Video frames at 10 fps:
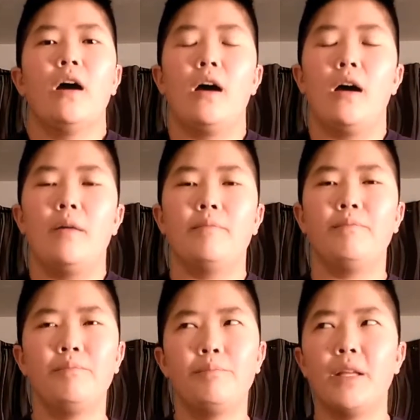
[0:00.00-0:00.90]

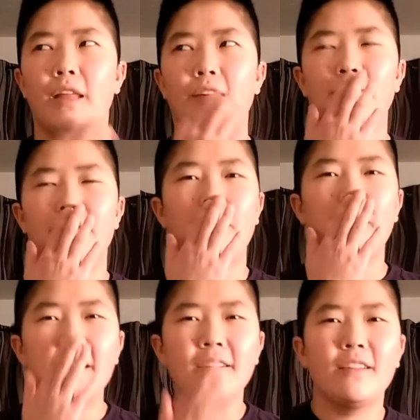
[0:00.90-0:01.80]
but less
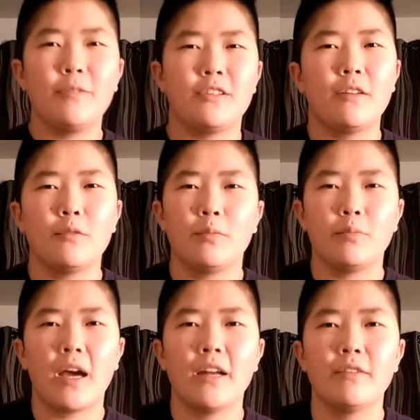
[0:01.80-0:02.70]
feminine, which sounds
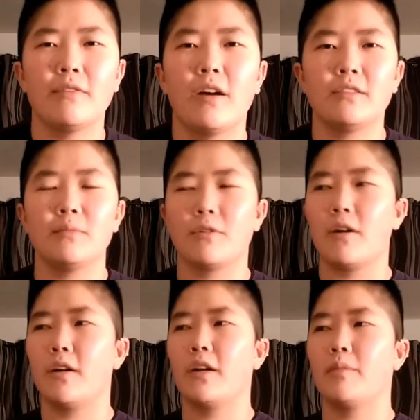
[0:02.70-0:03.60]
kind of
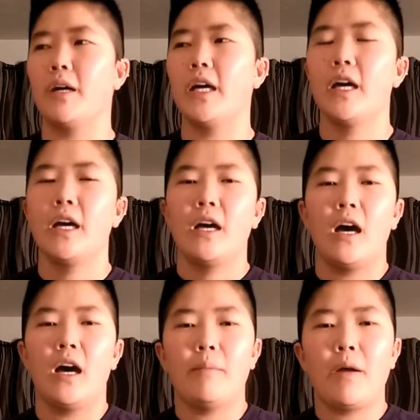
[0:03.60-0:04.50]
oxymoronic, but
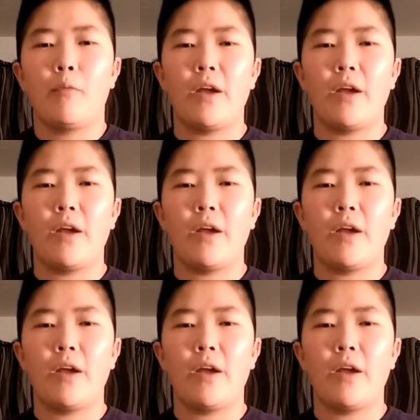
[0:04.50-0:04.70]
my